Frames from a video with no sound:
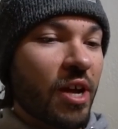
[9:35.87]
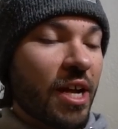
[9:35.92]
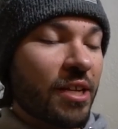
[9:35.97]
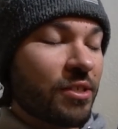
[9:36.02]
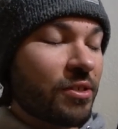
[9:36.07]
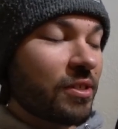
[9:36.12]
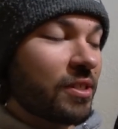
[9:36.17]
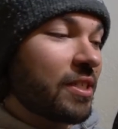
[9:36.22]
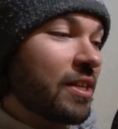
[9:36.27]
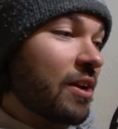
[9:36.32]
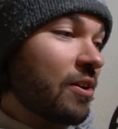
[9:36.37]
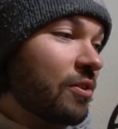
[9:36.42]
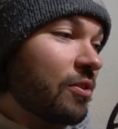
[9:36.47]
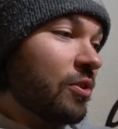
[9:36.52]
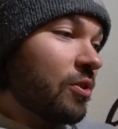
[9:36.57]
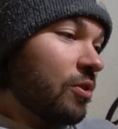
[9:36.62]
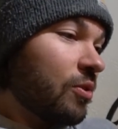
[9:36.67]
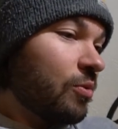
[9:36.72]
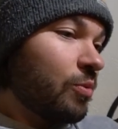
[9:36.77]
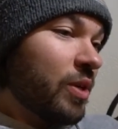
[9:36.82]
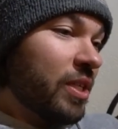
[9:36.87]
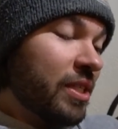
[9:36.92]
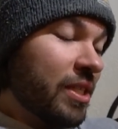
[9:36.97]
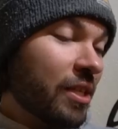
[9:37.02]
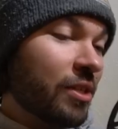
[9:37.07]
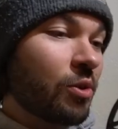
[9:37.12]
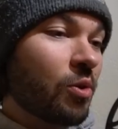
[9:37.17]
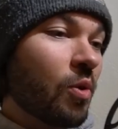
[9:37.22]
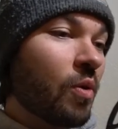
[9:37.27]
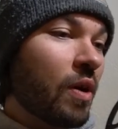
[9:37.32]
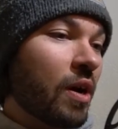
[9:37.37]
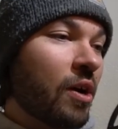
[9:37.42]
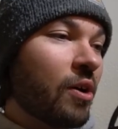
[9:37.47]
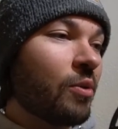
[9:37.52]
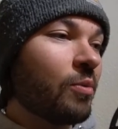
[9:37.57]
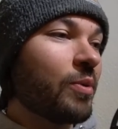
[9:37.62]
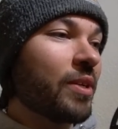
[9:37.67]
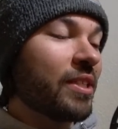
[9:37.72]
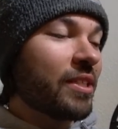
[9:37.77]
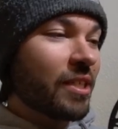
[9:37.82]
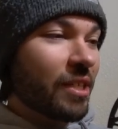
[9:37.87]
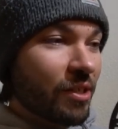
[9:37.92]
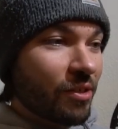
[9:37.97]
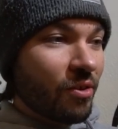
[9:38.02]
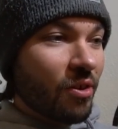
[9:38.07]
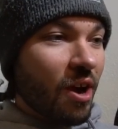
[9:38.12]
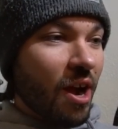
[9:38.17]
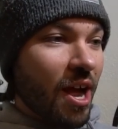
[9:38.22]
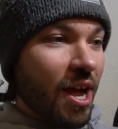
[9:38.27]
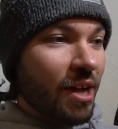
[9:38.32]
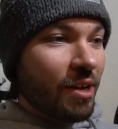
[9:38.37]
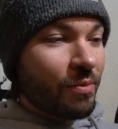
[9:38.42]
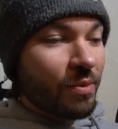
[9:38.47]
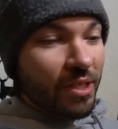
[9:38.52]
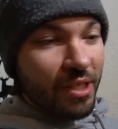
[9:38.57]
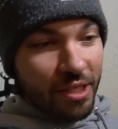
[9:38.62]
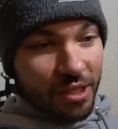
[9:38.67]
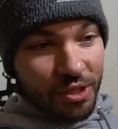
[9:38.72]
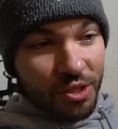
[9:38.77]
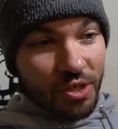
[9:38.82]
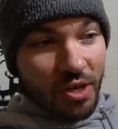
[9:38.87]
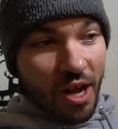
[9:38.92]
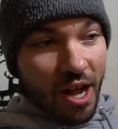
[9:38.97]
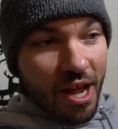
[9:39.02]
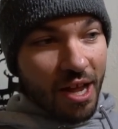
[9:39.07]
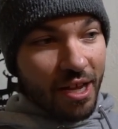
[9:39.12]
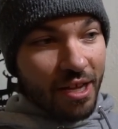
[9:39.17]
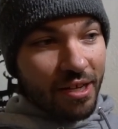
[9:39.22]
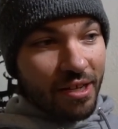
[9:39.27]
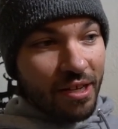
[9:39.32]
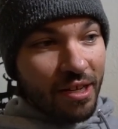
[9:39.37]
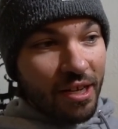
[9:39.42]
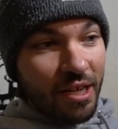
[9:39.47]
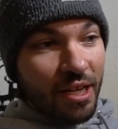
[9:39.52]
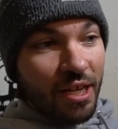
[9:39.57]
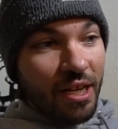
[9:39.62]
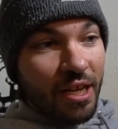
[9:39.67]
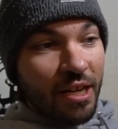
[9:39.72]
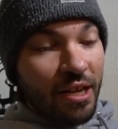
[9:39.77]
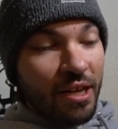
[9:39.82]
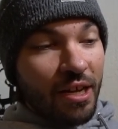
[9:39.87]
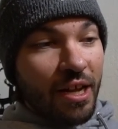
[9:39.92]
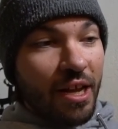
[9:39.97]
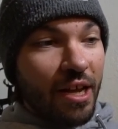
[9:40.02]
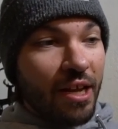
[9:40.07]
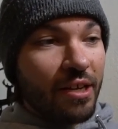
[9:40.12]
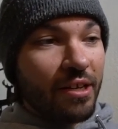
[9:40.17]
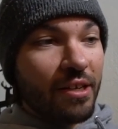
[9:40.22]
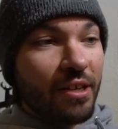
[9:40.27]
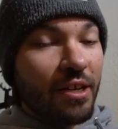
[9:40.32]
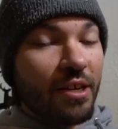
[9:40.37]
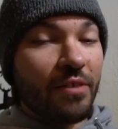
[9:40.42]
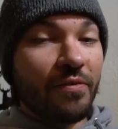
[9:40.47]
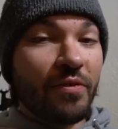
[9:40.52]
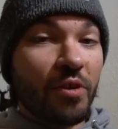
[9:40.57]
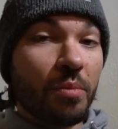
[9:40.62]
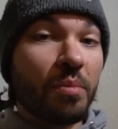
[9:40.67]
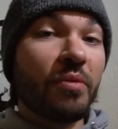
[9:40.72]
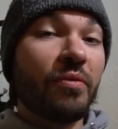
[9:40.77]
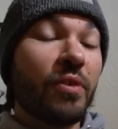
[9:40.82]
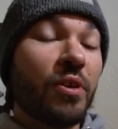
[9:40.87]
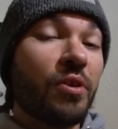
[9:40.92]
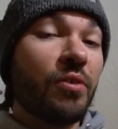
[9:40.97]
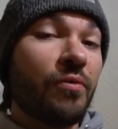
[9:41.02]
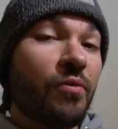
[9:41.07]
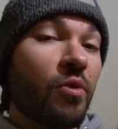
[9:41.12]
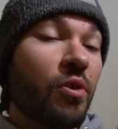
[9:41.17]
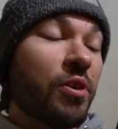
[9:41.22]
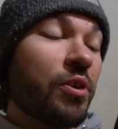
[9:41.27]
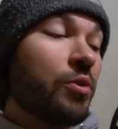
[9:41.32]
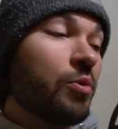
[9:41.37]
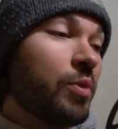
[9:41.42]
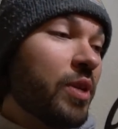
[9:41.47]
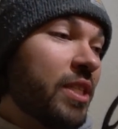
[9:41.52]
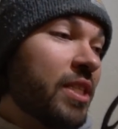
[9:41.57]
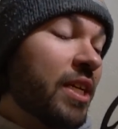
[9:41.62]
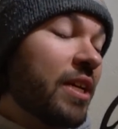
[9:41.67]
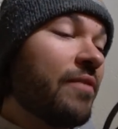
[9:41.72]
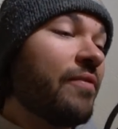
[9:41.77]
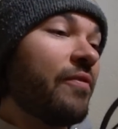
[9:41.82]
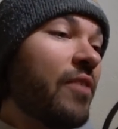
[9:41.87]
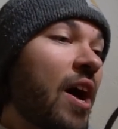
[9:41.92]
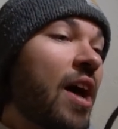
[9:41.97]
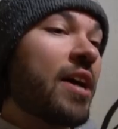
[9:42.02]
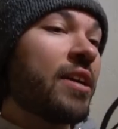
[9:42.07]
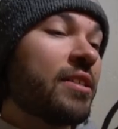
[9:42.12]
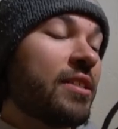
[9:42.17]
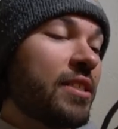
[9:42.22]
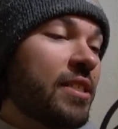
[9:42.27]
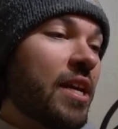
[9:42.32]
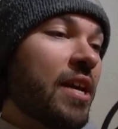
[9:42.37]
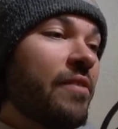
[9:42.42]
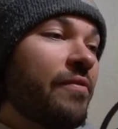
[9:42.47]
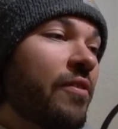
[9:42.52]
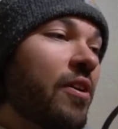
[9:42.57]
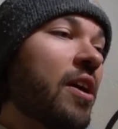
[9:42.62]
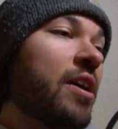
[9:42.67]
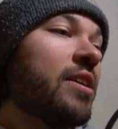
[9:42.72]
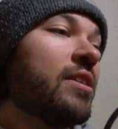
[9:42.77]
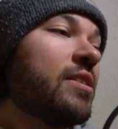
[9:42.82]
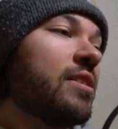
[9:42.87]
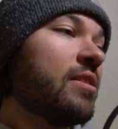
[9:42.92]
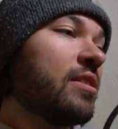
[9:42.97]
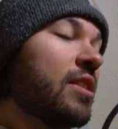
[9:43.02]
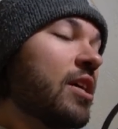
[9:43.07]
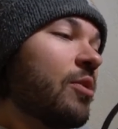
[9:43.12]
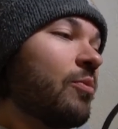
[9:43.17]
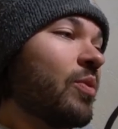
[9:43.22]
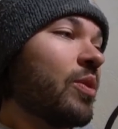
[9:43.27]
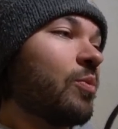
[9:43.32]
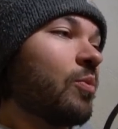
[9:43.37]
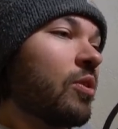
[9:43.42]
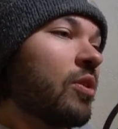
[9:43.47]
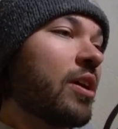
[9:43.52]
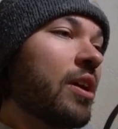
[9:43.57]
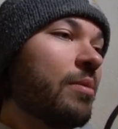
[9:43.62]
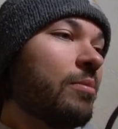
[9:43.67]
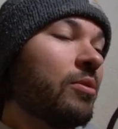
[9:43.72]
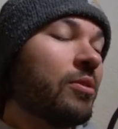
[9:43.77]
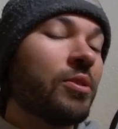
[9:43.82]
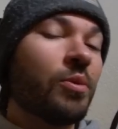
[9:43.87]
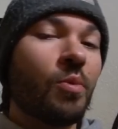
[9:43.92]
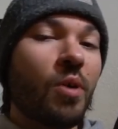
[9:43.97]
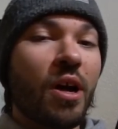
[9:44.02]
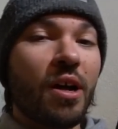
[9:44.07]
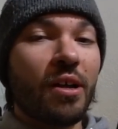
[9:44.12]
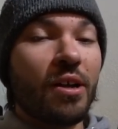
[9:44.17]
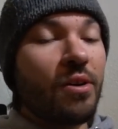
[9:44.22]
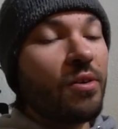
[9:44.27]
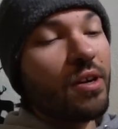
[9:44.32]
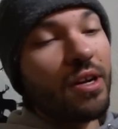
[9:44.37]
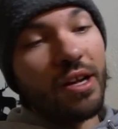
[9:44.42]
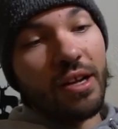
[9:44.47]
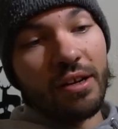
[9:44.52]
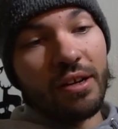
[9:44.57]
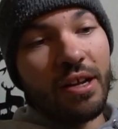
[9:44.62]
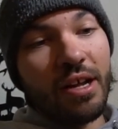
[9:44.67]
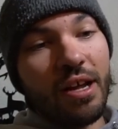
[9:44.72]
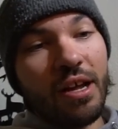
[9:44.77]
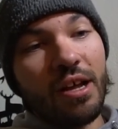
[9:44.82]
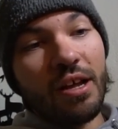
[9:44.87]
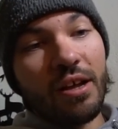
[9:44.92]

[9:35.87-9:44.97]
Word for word: As you can tell, though, we did go out, we did grind, we did try, and uh, film a video for you. We did find safe ice that we were able to walk out on.